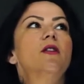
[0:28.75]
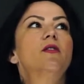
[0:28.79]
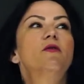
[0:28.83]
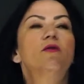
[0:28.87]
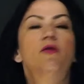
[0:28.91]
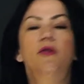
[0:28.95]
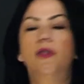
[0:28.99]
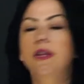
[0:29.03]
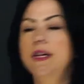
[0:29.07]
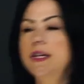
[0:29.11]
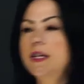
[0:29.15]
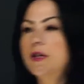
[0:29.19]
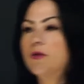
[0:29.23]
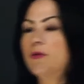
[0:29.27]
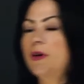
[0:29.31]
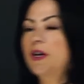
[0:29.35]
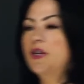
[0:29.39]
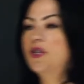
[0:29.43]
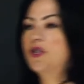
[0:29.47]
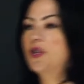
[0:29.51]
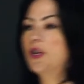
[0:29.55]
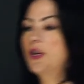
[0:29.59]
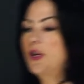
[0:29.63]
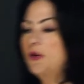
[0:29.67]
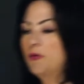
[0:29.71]
For this
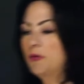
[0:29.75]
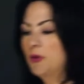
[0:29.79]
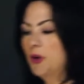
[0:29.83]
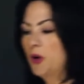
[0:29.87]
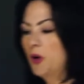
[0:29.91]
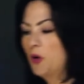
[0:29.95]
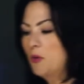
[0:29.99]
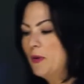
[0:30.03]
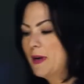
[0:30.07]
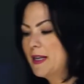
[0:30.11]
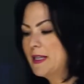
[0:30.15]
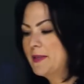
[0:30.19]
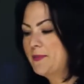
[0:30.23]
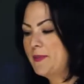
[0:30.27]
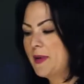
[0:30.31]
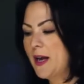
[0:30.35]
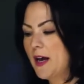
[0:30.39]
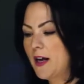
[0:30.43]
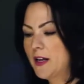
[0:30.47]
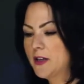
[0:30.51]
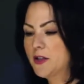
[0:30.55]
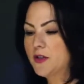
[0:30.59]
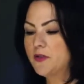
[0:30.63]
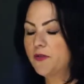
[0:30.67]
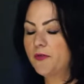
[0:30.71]
question, you will always be
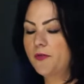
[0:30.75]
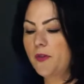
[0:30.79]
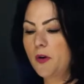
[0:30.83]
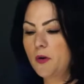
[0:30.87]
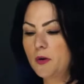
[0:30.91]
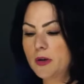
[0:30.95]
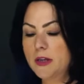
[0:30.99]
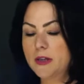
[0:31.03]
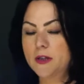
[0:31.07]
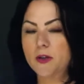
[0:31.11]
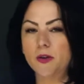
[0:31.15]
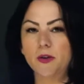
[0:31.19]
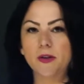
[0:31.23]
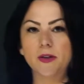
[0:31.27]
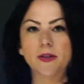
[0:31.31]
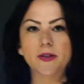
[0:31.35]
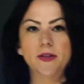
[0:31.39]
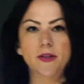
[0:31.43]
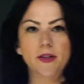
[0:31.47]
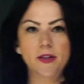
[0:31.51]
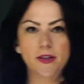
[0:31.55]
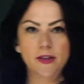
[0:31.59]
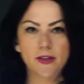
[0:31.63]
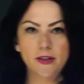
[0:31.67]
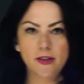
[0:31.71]
asked to focus on a
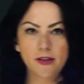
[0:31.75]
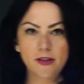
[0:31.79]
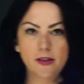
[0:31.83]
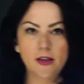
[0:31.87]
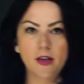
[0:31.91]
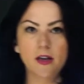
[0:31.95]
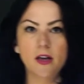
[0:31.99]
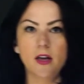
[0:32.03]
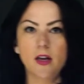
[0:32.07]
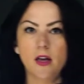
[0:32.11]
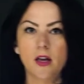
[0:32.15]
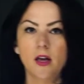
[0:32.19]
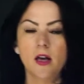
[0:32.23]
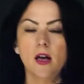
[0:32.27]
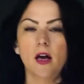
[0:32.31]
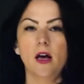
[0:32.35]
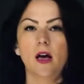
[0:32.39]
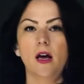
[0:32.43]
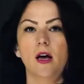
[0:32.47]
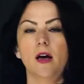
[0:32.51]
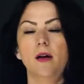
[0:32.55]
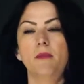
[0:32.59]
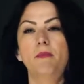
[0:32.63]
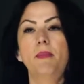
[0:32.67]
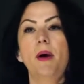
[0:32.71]
certain
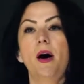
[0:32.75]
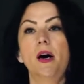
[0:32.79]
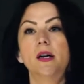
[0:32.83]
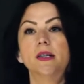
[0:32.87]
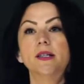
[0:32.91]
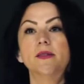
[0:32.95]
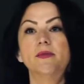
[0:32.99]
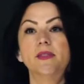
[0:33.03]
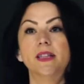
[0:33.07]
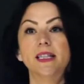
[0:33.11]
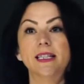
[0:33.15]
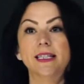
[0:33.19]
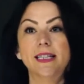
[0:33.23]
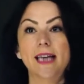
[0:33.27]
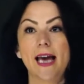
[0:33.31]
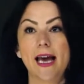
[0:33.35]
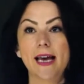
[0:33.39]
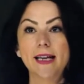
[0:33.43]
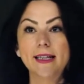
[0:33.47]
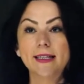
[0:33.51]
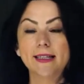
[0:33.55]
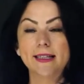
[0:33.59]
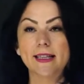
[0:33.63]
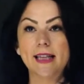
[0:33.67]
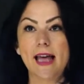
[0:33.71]
part of the
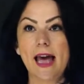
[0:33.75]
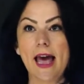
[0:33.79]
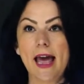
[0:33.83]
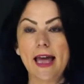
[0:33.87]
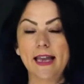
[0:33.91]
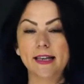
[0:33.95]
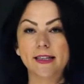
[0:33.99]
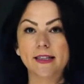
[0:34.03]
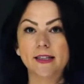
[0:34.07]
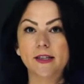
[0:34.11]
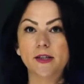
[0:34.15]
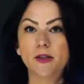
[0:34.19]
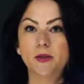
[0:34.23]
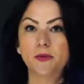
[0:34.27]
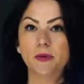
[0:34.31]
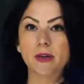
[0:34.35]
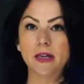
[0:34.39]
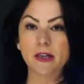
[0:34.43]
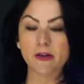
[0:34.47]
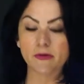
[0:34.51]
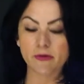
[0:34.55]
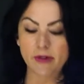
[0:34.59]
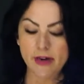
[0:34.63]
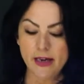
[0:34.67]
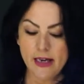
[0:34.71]
text and to
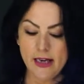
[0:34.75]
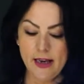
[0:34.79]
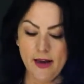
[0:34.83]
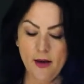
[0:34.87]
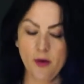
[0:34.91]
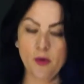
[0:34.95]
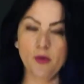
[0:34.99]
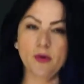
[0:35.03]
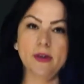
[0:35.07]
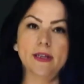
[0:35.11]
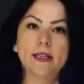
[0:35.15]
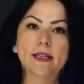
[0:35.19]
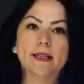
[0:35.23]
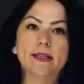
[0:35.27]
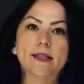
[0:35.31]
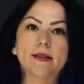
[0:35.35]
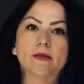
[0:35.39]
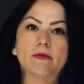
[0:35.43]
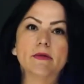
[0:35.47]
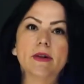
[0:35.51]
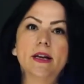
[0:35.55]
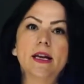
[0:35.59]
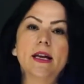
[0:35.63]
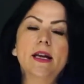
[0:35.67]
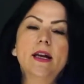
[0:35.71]
agree or
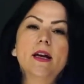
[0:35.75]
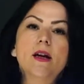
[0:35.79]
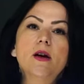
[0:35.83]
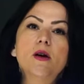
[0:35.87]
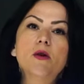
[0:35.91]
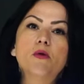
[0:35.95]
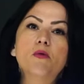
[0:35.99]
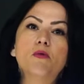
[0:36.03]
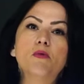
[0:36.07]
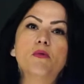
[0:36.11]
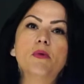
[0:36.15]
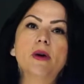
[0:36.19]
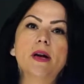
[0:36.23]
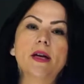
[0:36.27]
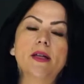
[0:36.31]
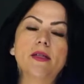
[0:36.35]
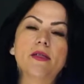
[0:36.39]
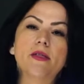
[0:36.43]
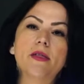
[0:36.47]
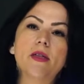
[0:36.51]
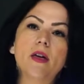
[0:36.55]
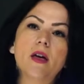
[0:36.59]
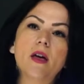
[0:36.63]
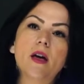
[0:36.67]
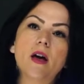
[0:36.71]
disagree
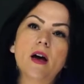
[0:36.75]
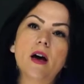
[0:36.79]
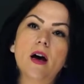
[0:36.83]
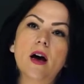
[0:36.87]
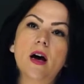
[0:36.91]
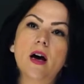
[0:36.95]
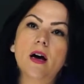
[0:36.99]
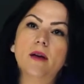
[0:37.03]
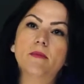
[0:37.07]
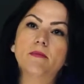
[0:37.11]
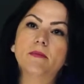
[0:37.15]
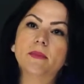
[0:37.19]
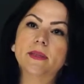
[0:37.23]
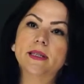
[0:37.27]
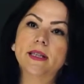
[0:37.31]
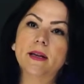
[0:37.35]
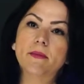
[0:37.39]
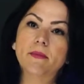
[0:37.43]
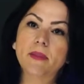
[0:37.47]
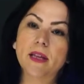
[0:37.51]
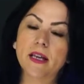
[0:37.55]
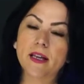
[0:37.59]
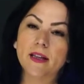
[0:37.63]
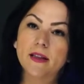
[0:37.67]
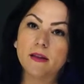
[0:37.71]
with
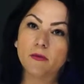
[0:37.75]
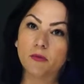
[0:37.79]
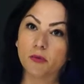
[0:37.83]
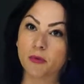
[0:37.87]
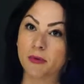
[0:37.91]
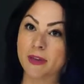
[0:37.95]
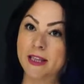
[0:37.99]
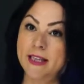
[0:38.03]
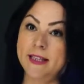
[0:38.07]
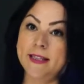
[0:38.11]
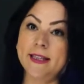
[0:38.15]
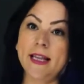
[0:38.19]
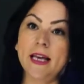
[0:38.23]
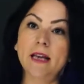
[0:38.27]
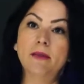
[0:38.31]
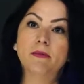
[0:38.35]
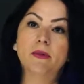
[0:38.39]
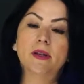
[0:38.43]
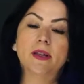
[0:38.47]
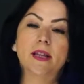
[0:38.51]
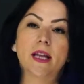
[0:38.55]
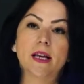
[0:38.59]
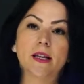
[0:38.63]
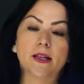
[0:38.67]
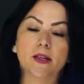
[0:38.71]
with the
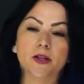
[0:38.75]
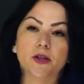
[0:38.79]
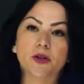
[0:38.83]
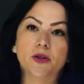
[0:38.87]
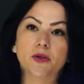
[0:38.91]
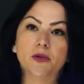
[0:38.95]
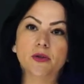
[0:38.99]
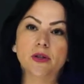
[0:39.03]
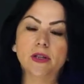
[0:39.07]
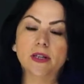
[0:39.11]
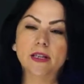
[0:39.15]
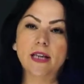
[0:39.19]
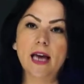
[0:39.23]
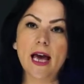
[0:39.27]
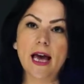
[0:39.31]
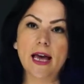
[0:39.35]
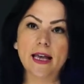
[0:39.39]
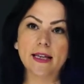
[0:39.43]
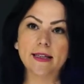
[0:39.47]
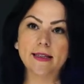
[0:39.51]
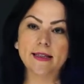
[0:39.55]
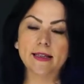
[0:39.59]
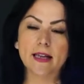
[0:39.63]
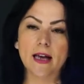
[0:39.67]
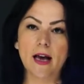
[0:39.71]
statement that the student
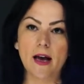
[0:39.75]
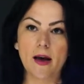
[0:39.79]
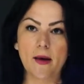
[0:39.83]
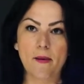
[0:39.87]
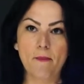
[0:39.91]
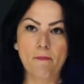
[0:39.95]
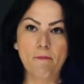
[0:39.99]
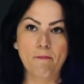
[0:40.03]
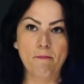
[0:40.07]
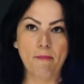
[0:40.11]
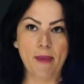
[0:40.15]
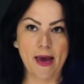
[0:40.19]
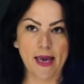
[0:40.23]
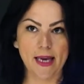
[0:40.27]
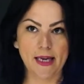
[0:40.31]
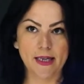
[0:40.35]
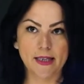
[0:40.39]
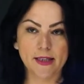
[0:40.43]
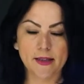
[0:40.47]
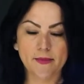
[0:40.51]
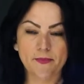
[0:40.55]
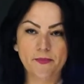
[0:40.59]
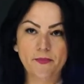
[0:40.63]
has made.